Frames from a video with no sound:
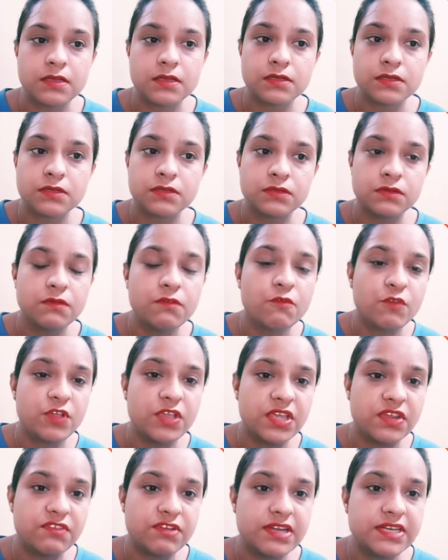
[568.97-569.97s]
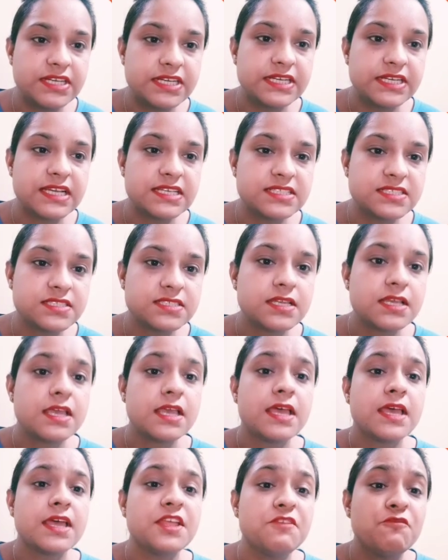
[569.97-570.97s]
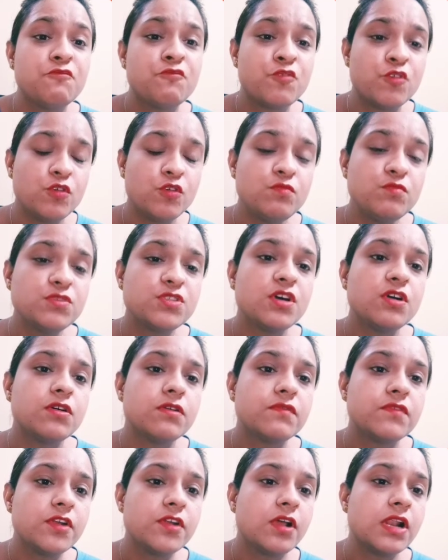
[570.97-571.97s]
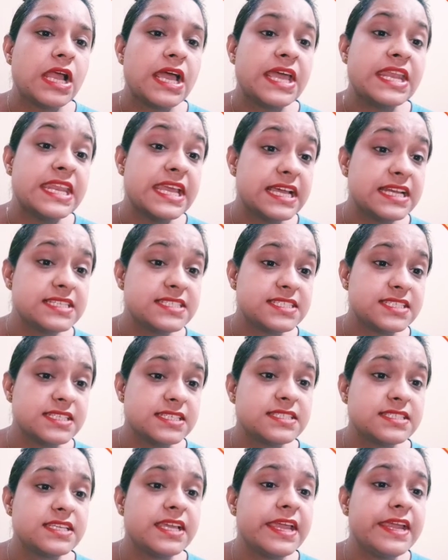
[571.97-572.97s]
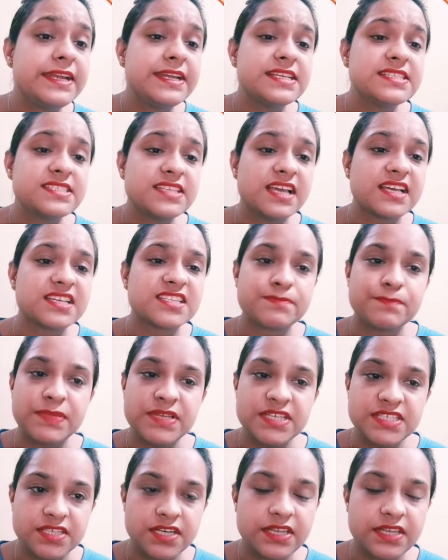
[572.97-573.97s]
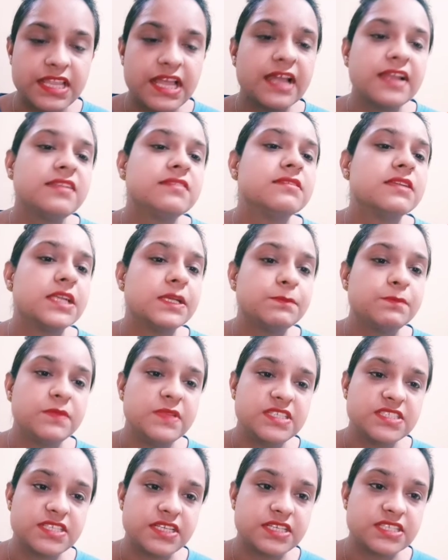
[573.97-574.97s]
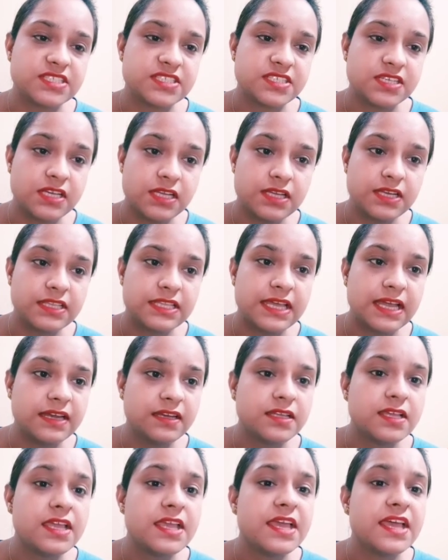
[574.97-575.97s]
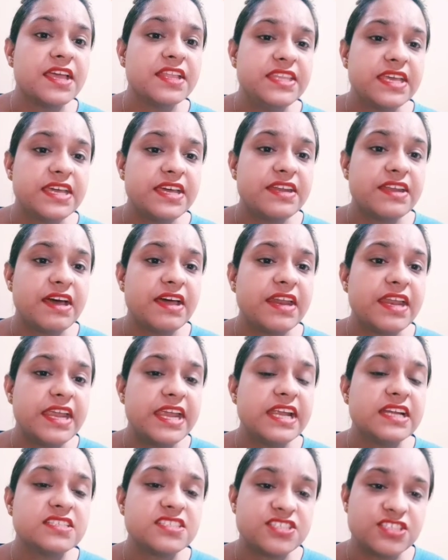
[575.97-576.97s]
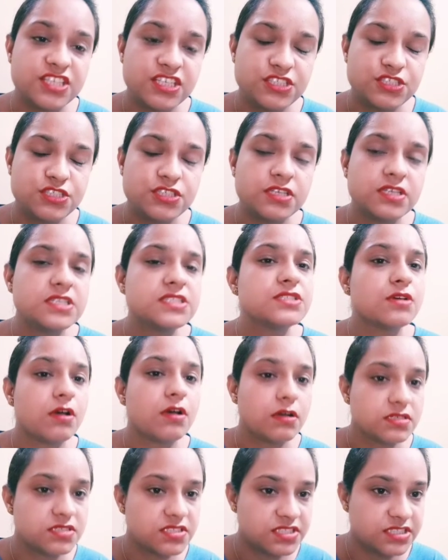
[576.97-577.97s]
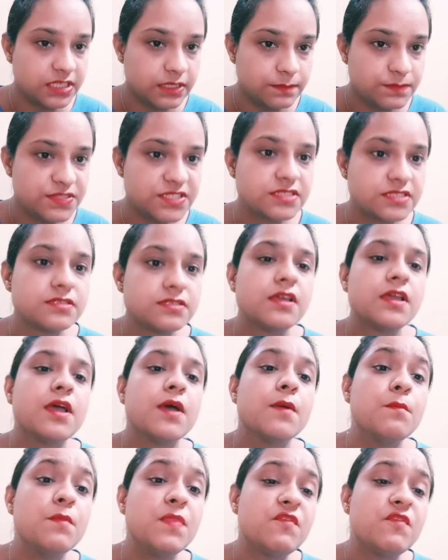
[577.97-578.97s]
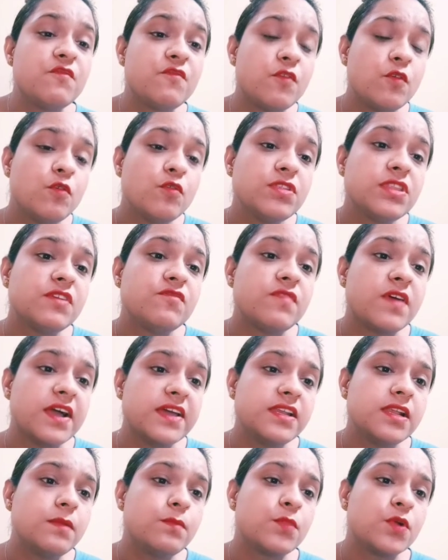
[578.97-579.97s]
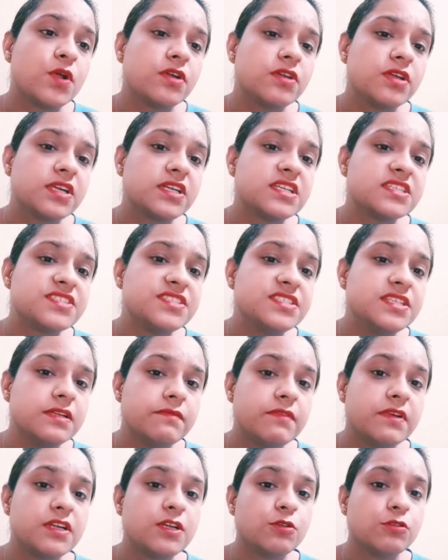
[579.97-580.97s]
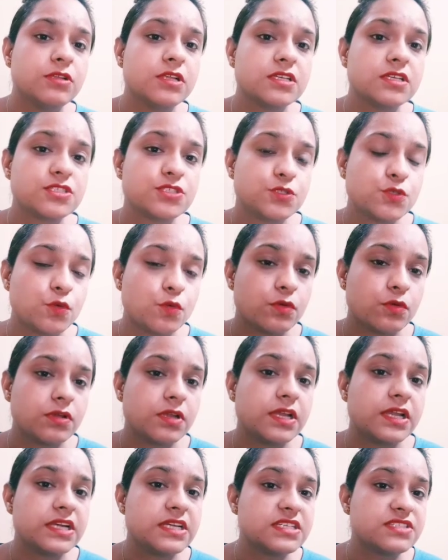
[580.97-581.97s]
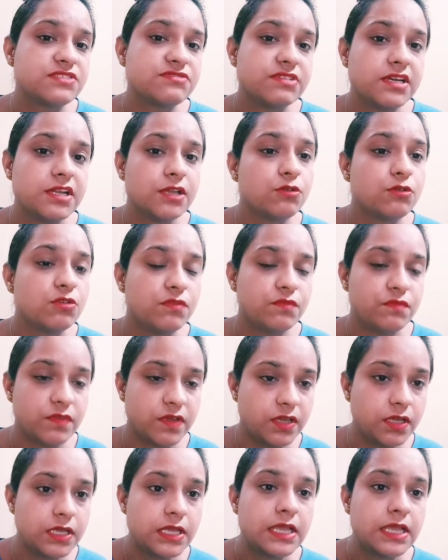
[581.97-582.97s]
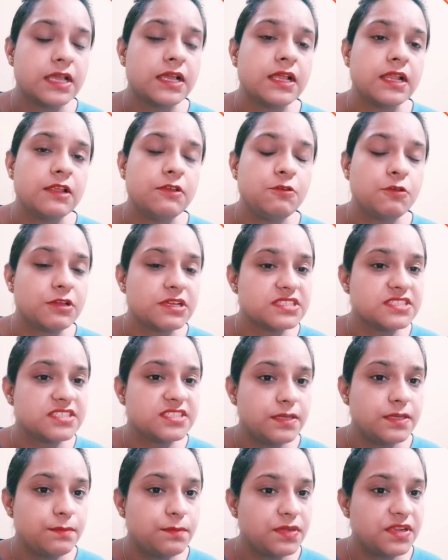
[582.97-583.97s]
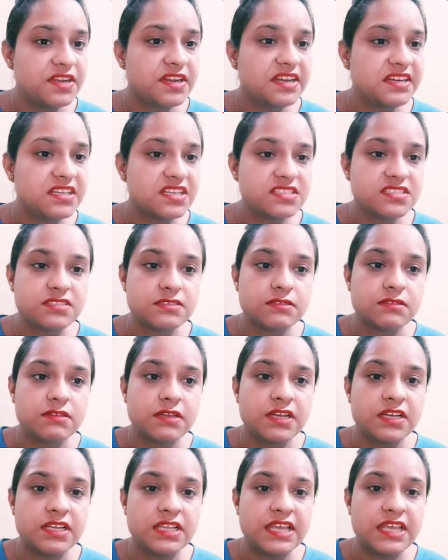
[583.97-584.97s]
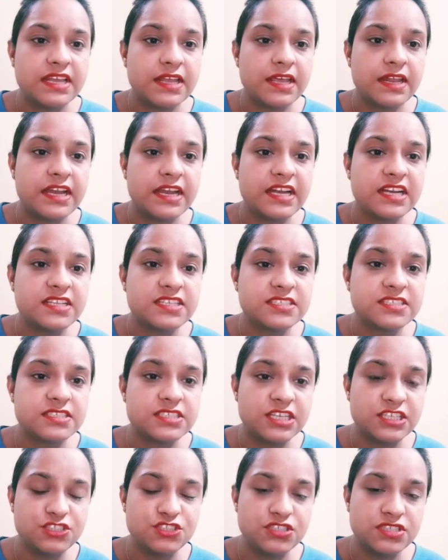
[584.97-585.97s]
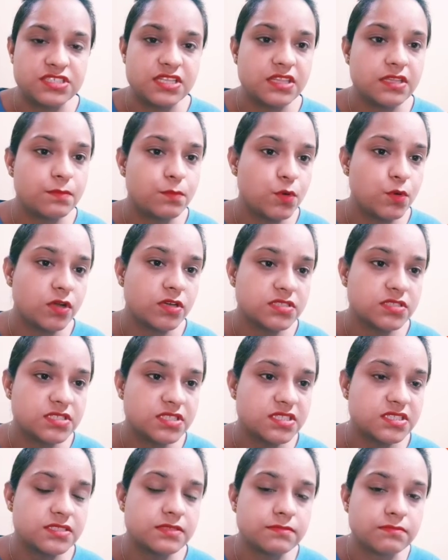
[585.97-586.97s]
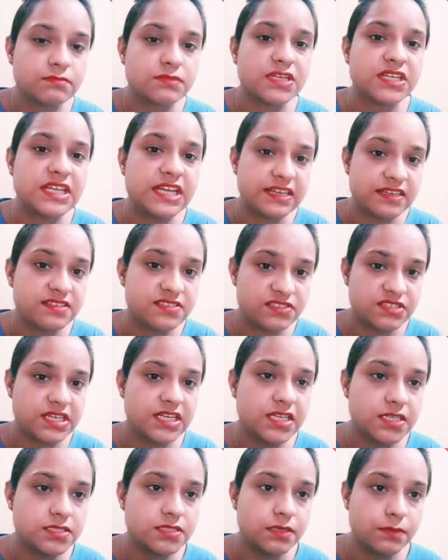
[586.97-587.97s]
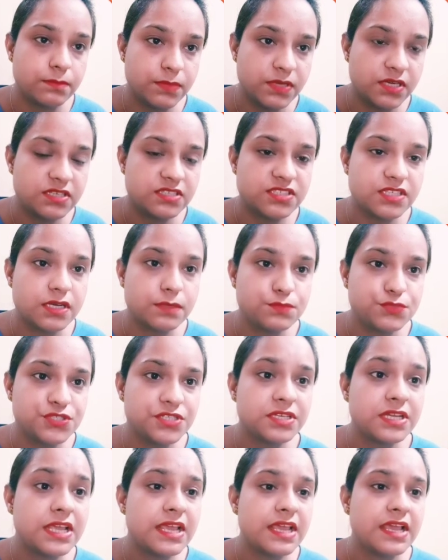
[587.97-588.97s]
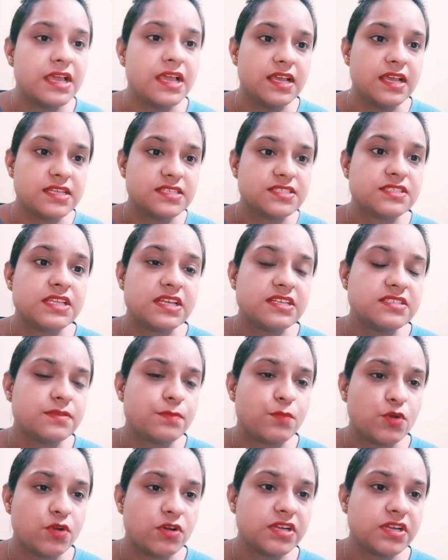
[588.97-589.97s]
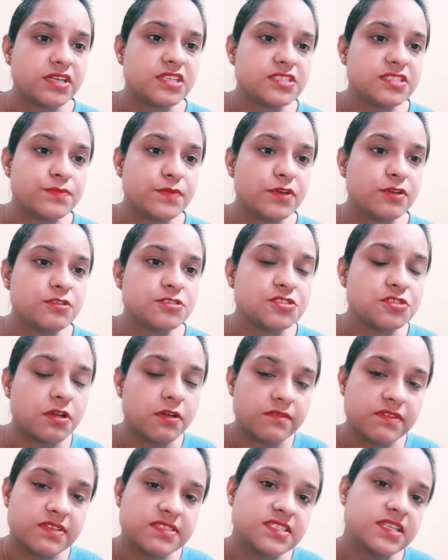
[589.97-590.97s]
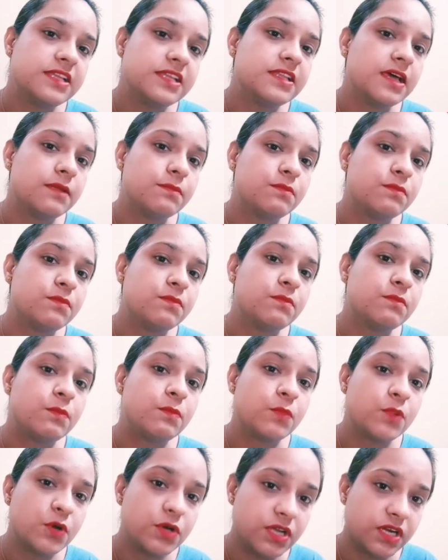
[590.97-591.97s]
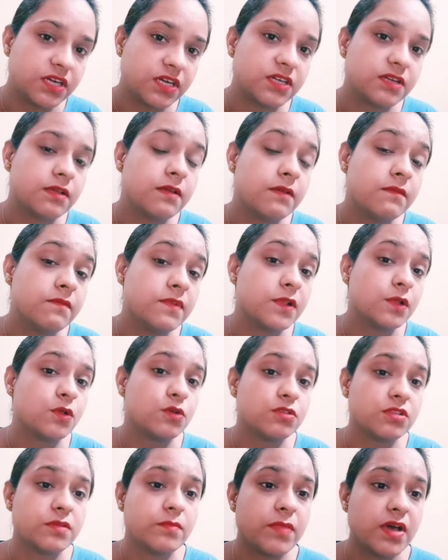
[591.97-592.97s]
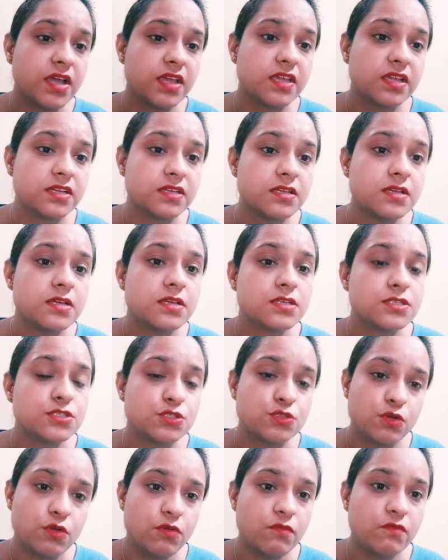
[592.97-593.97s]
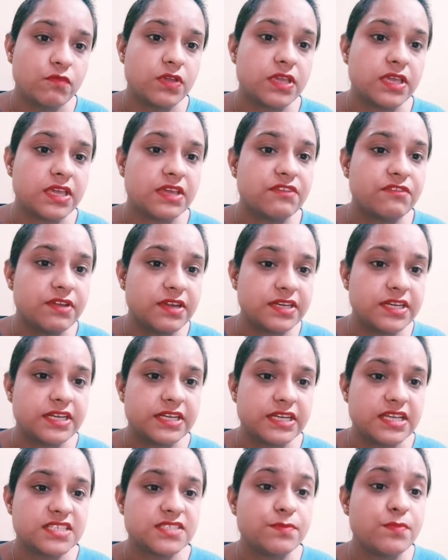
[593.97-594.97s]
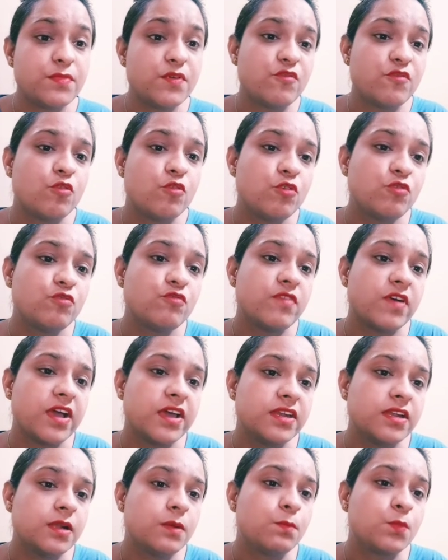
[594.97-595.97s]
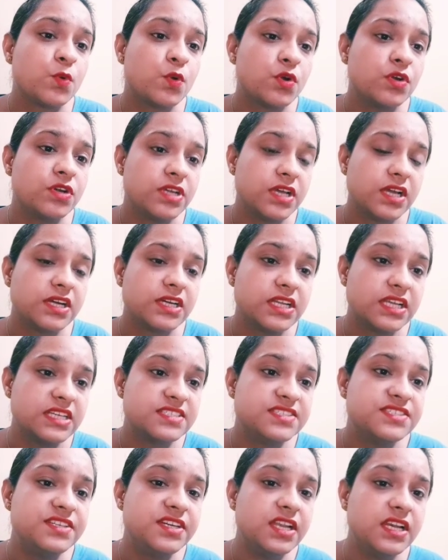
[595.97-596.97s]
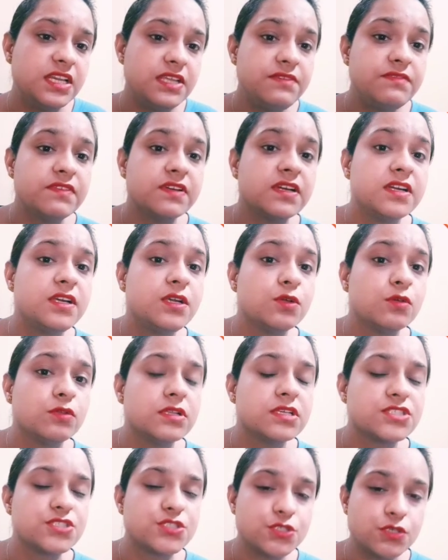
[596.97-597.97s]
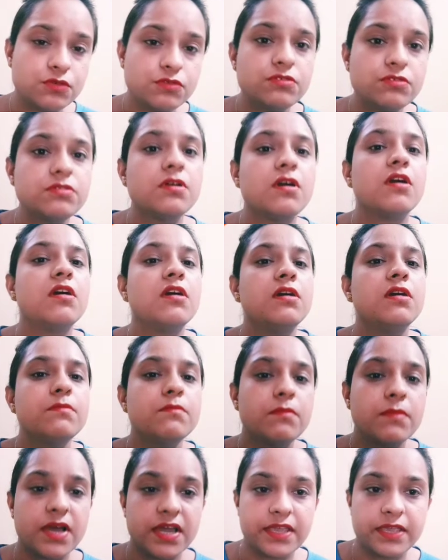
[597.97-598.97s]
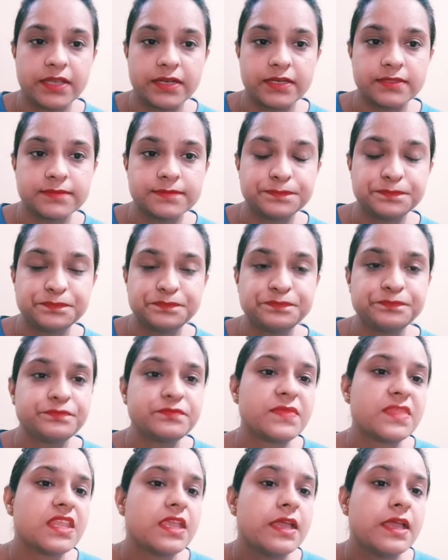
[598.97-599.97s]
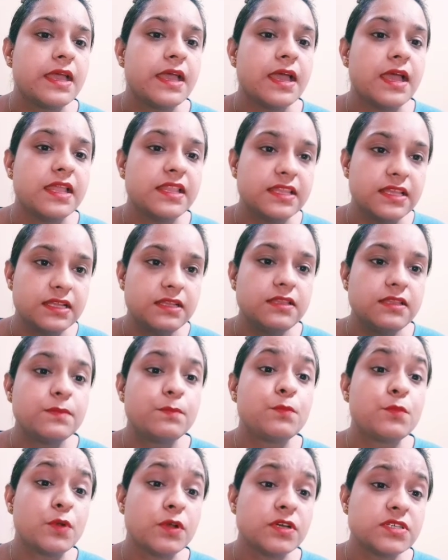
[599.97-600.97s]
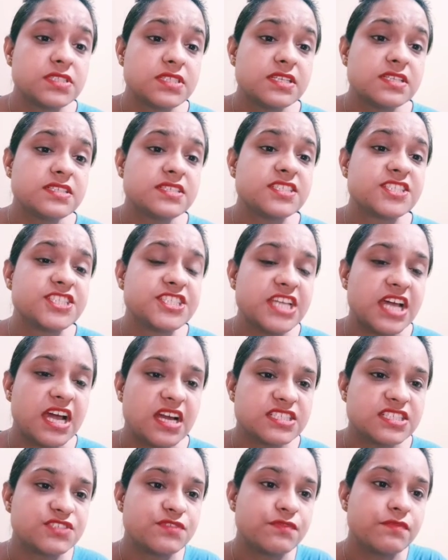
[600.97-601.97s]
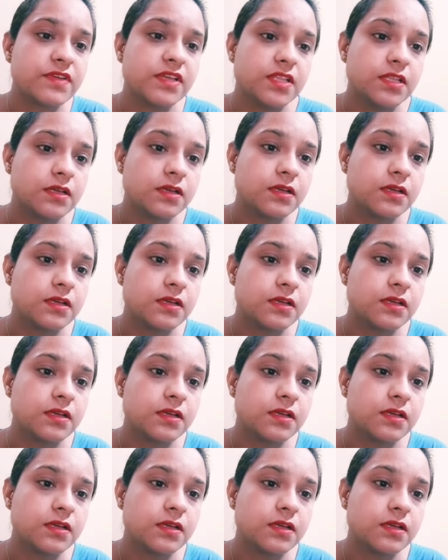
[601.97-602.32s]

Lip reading: So we can write it as, from the overall analysis it is explicit that means it is clear that there are 8 stages or steps before the final product is delivered to the store. It is really a good way. You can simply write as there are 8 stages in the process, but that is really a simple description. As there is a product is produced, obviously that product will go to the market. So we can write it as before final product is delivered to the store or market. And then the process starts with